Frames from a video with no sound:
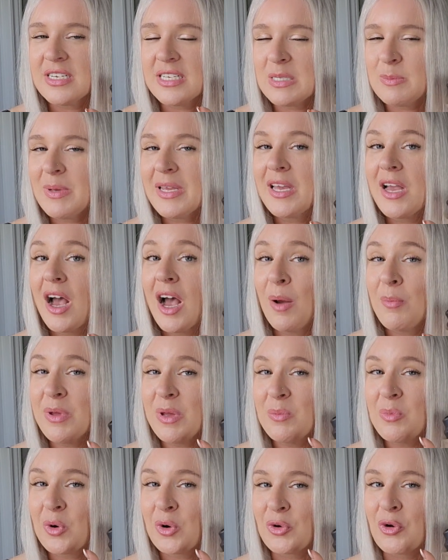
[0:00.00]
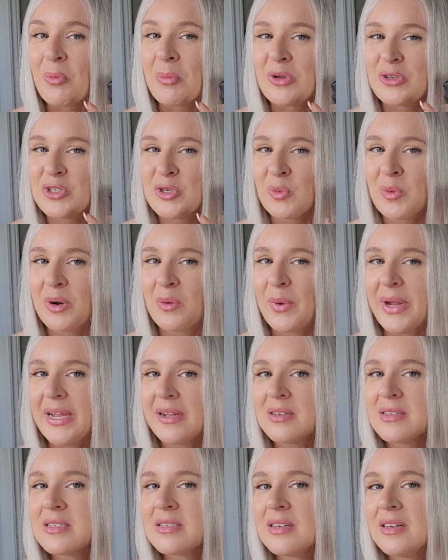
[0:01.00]
becoming more normal to wear
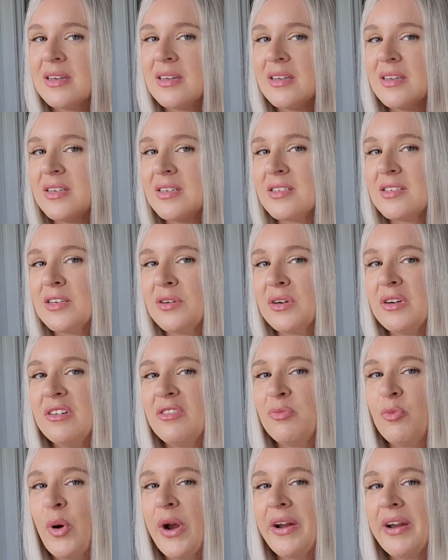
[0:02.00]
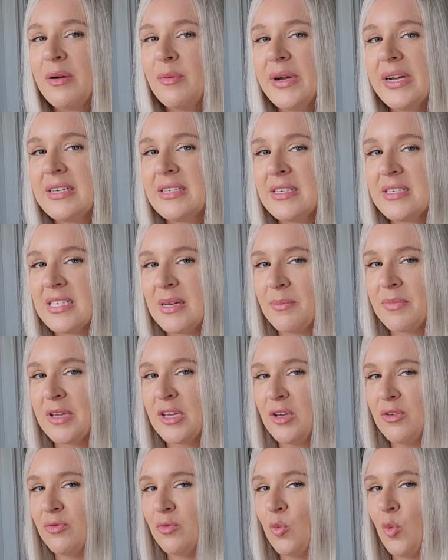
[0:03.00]
wigs. So if wearing wigs is something
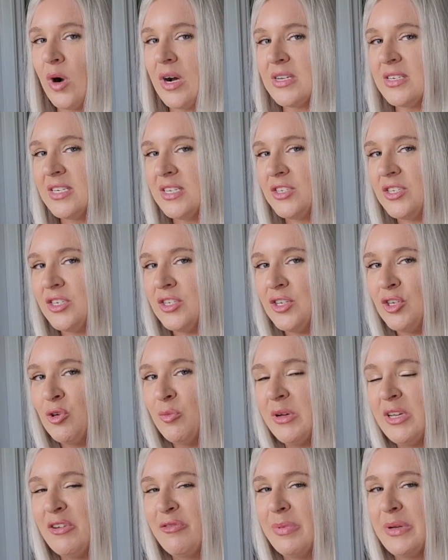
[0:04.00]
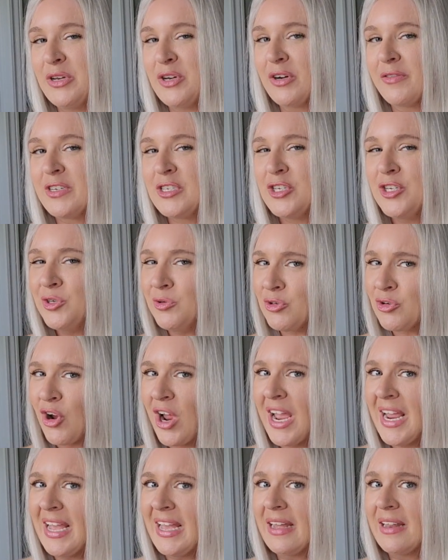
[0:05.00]
you've wanted to do, but you've been nervous to do,
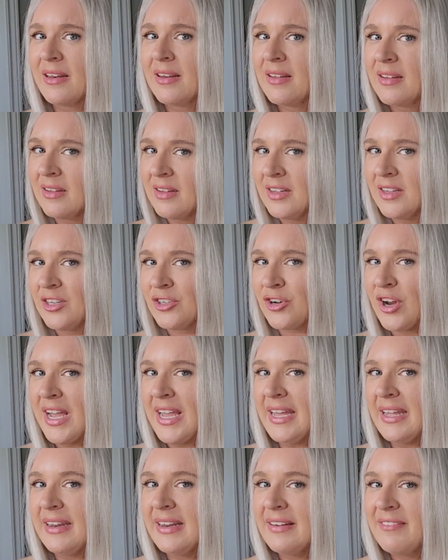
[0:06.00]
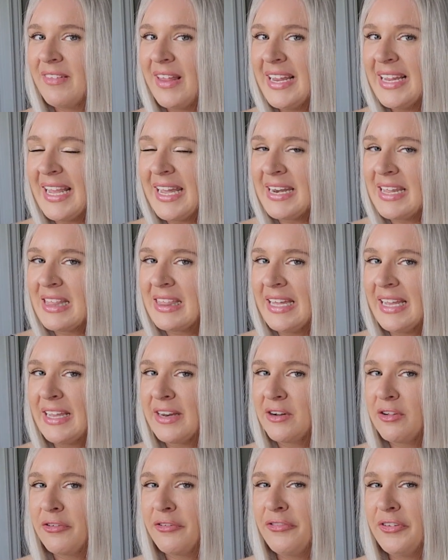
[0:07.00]
try it. Try it. Like anything,
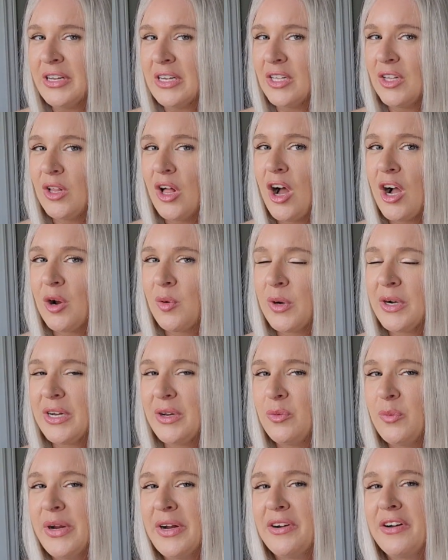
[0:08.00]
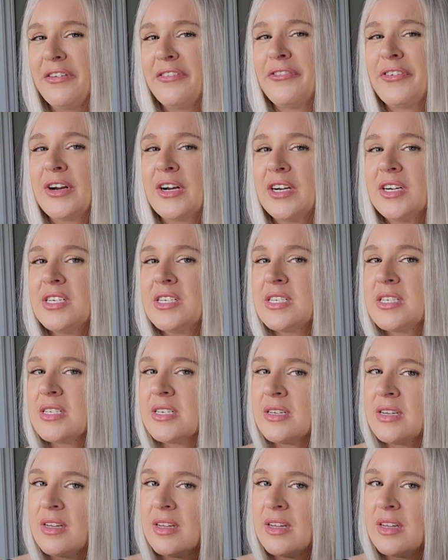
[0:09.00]
it'll feel awkward and weird at first,